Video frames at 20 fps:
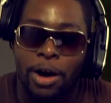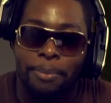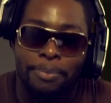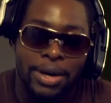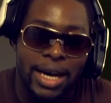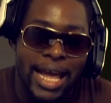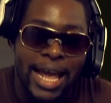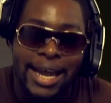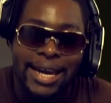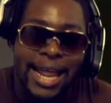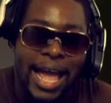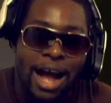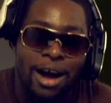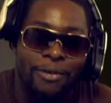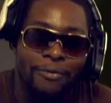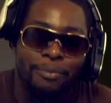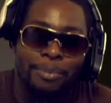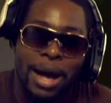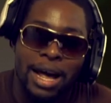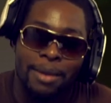Planned
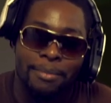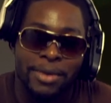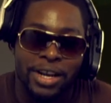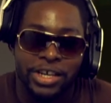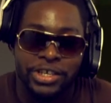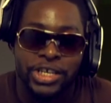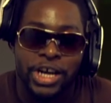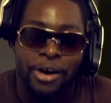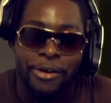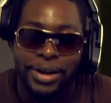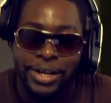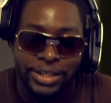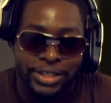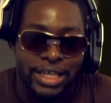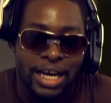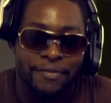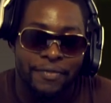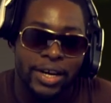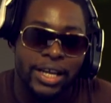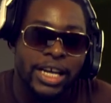out by the military and
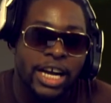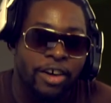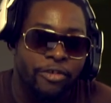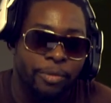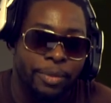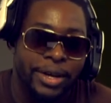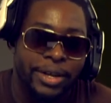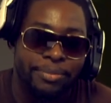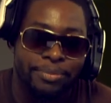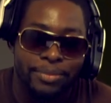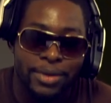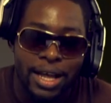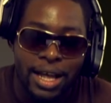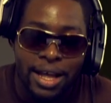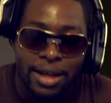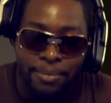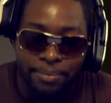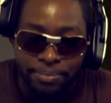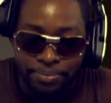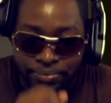stuff and the government
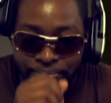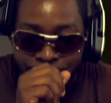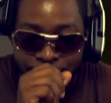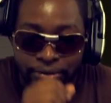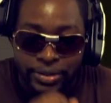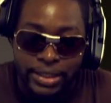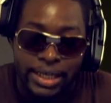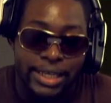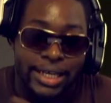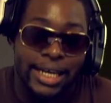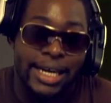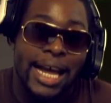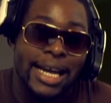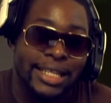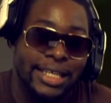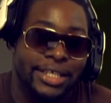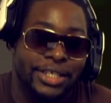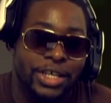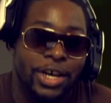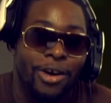to
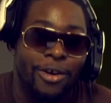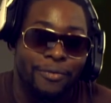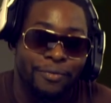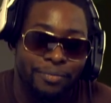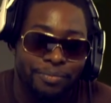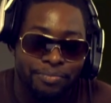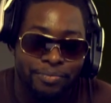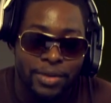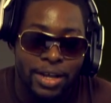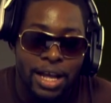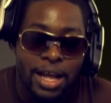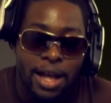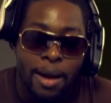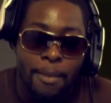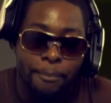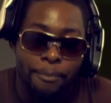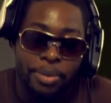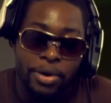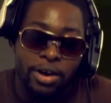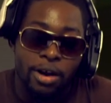connect itself.
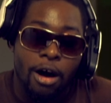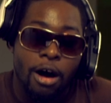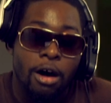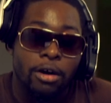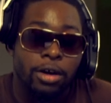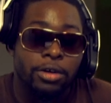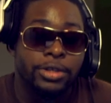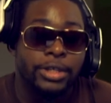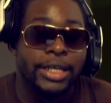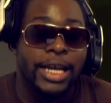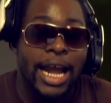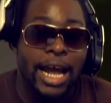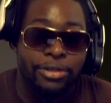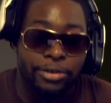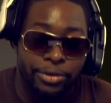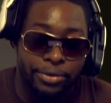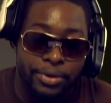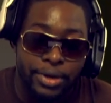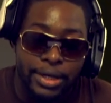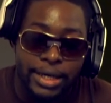Put all those
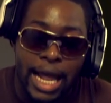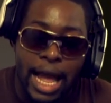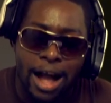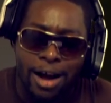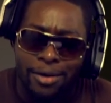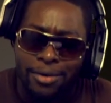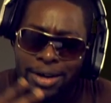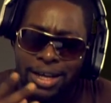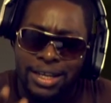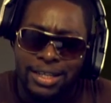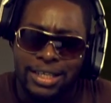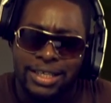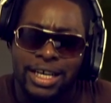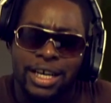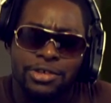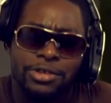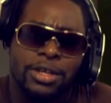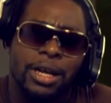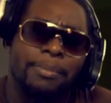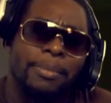together. Now, to
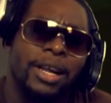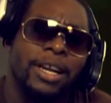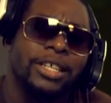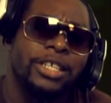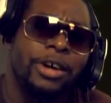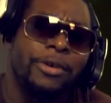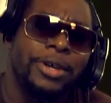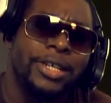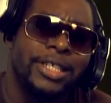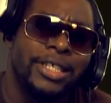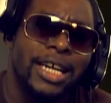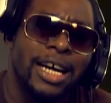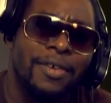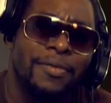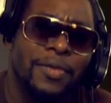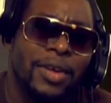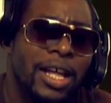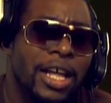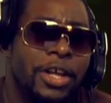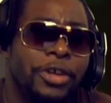touch on the military
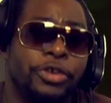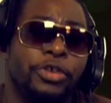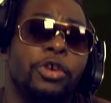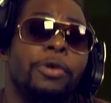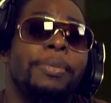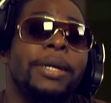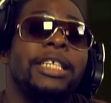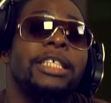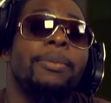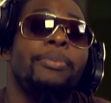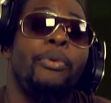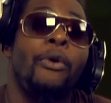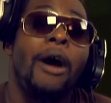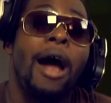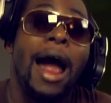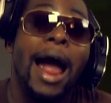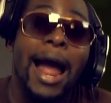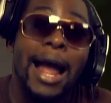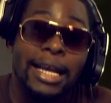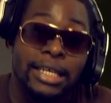stuff, you'll be
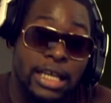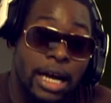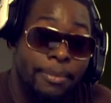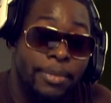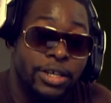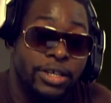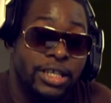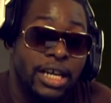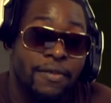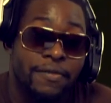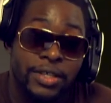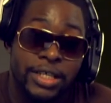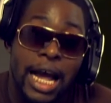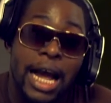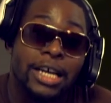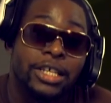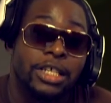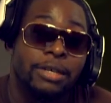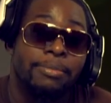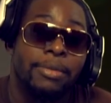surprised how much stuff is
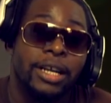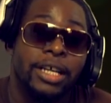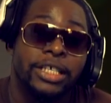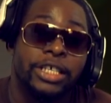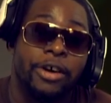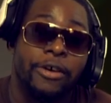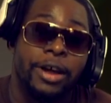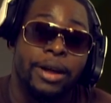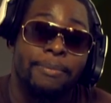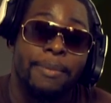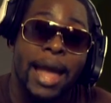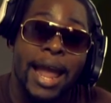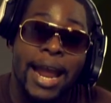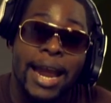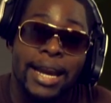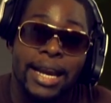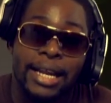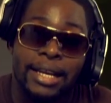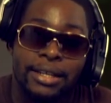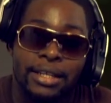actually military
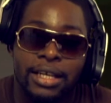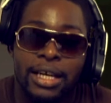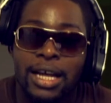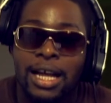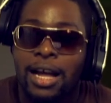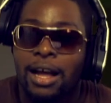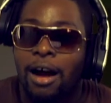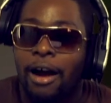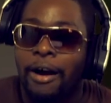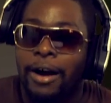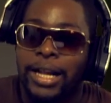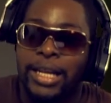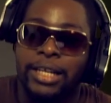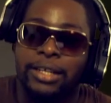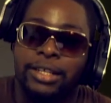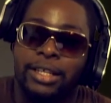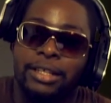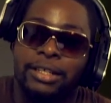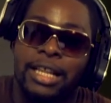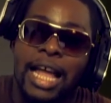made and already
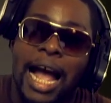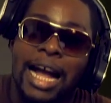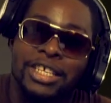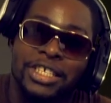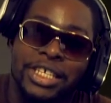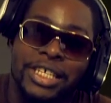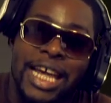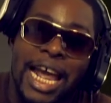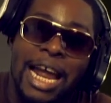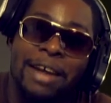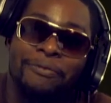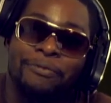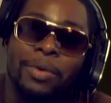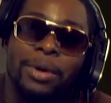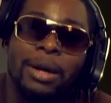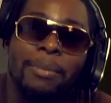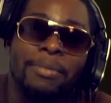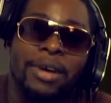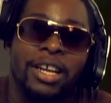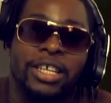actually came
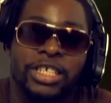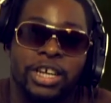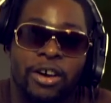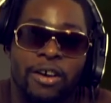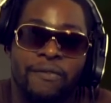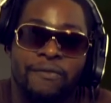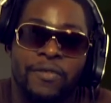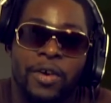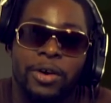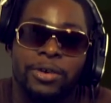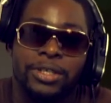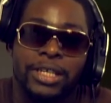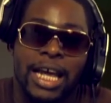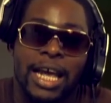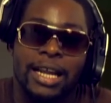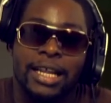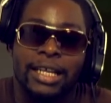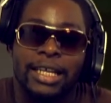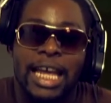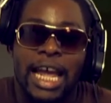from the military first
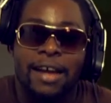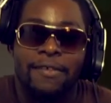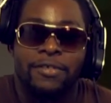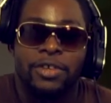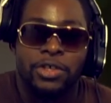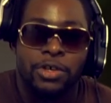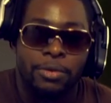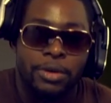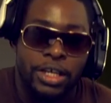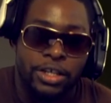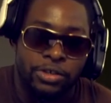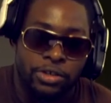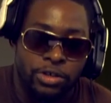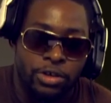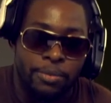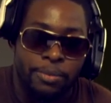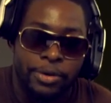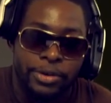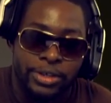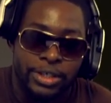and gave to
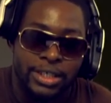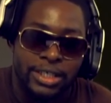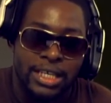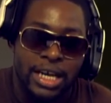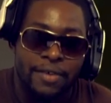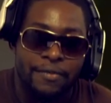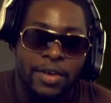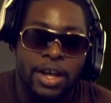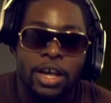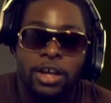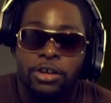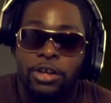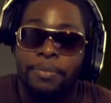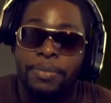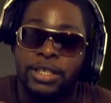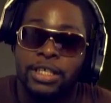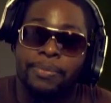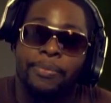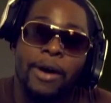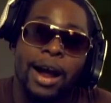consumers and stuff. You'll
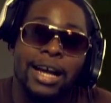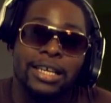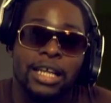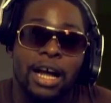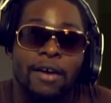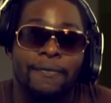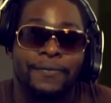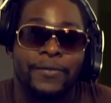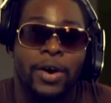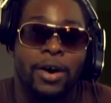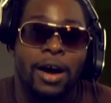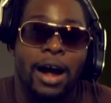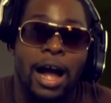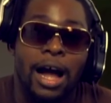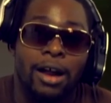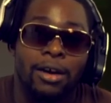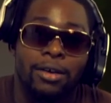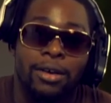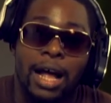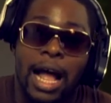be surprised how
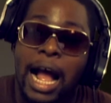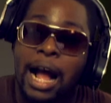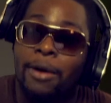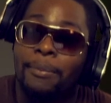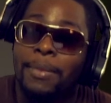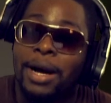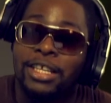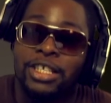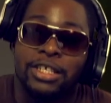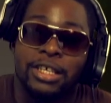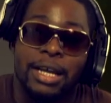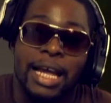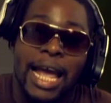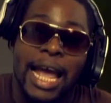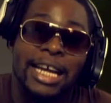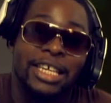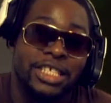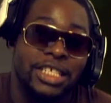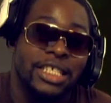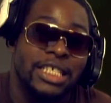much
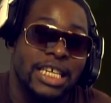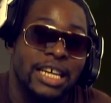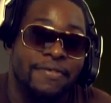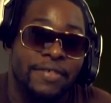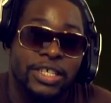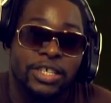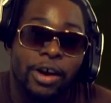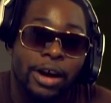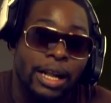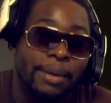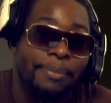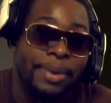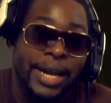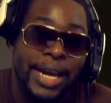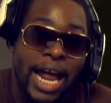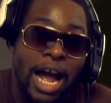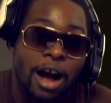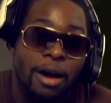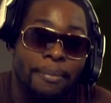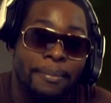HD TV's already
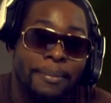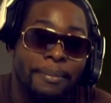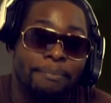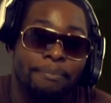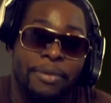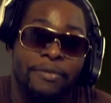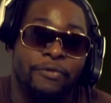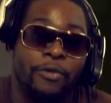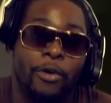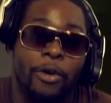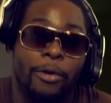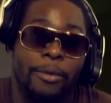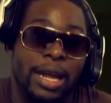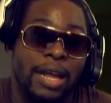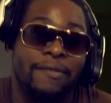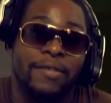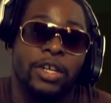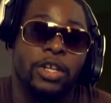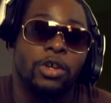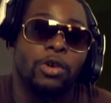been out before we
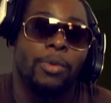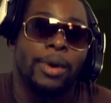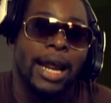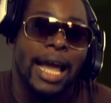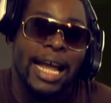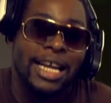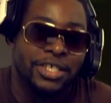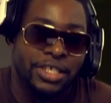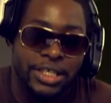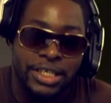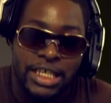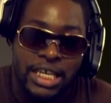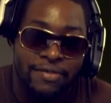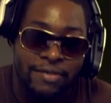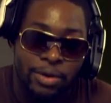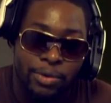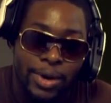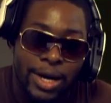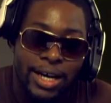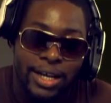even knew what an HD
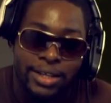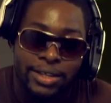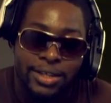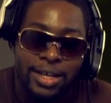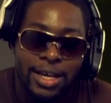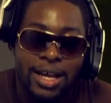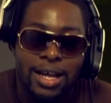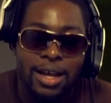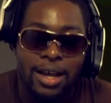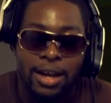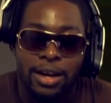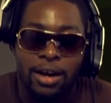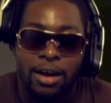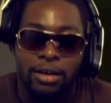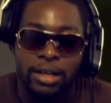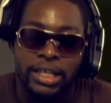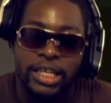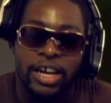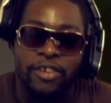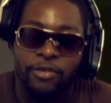TV was.
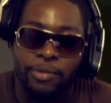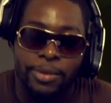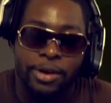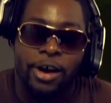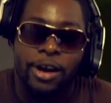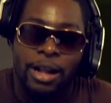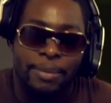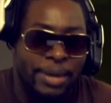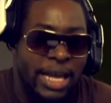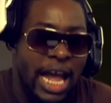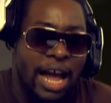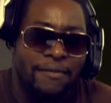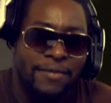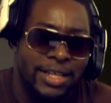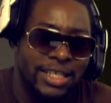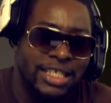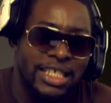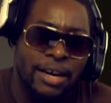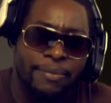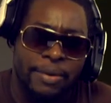The government already be having
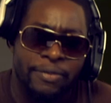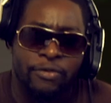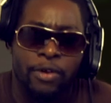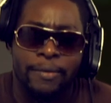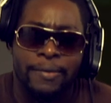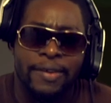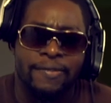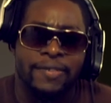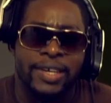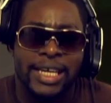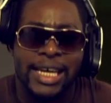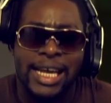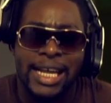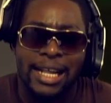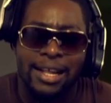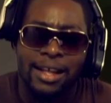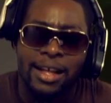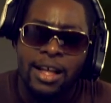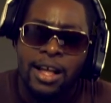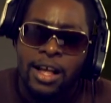this stuff before we even get
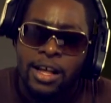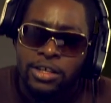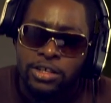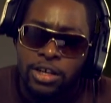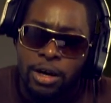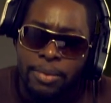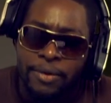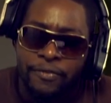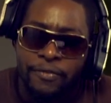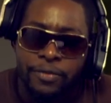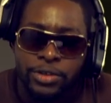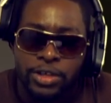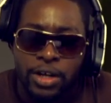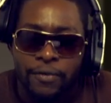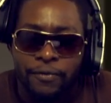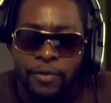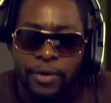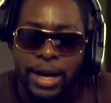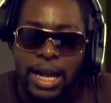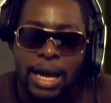it. So
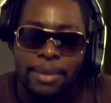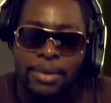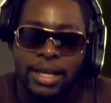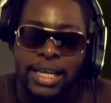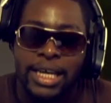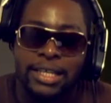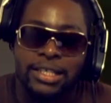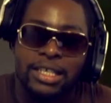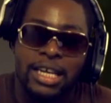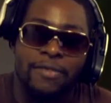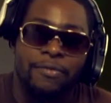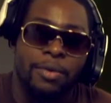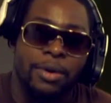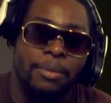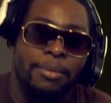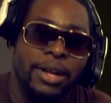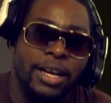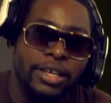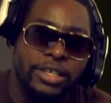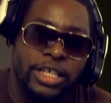for them to get stuff from
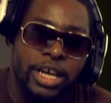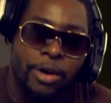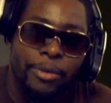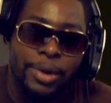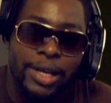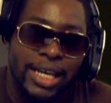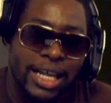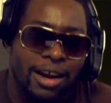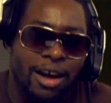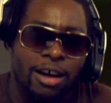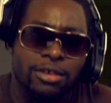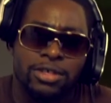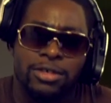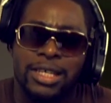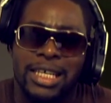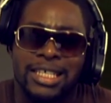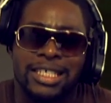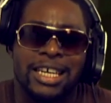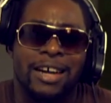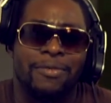the military, we also
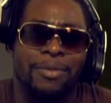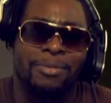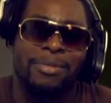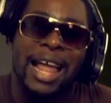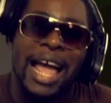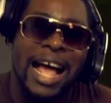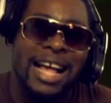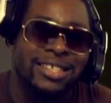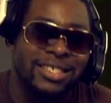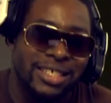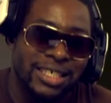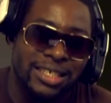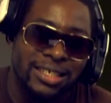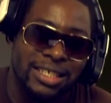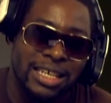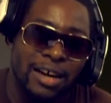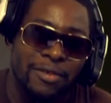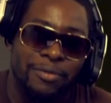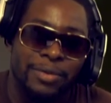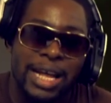get stuff from NASA and
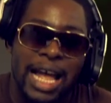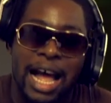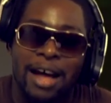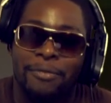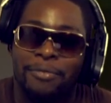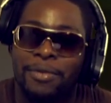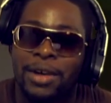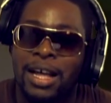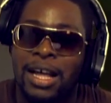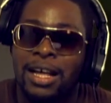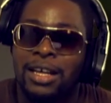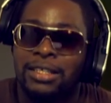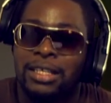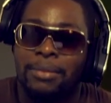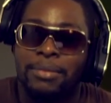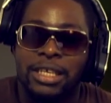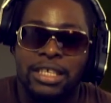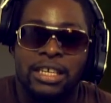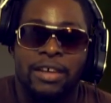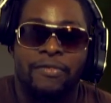stuff. We have
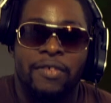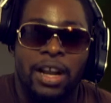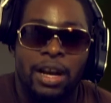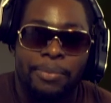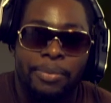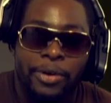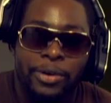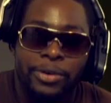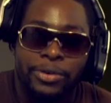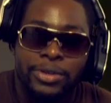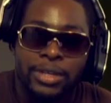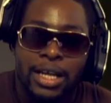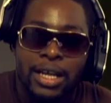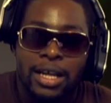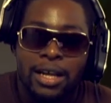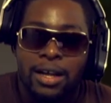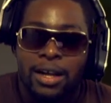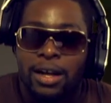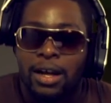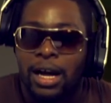some of these developers
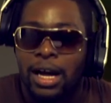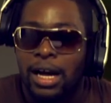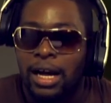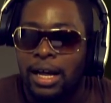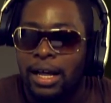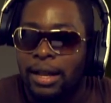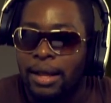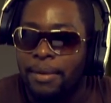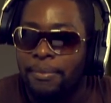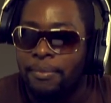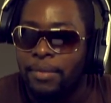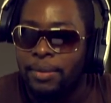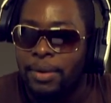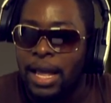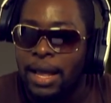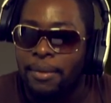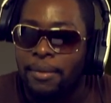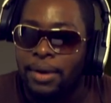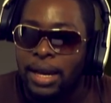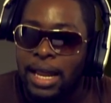
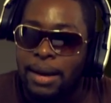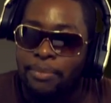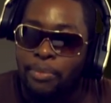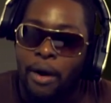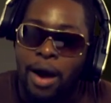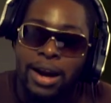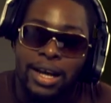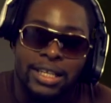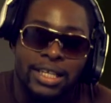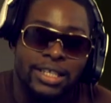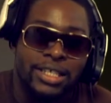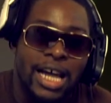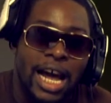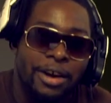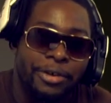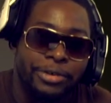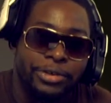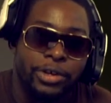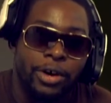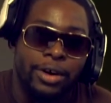and product
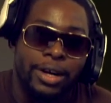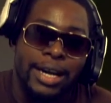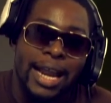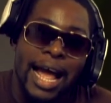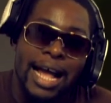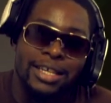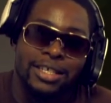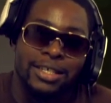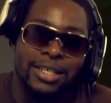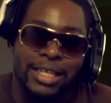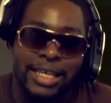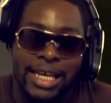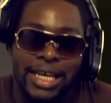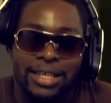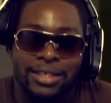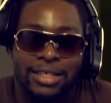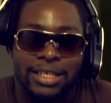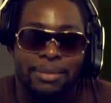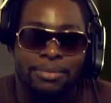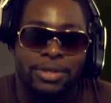designers go to NASA to
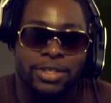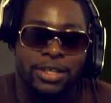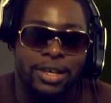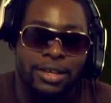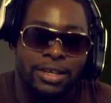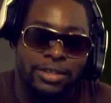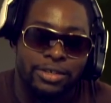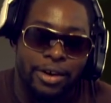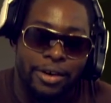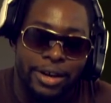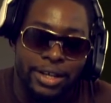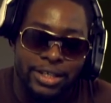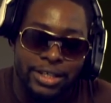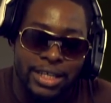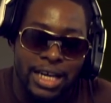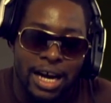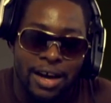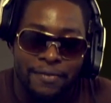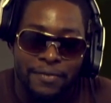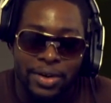get some certain
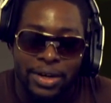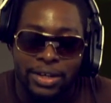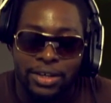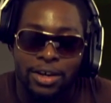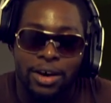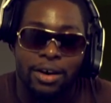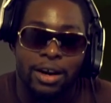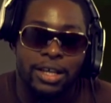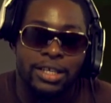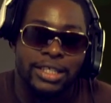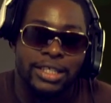stuff, and go to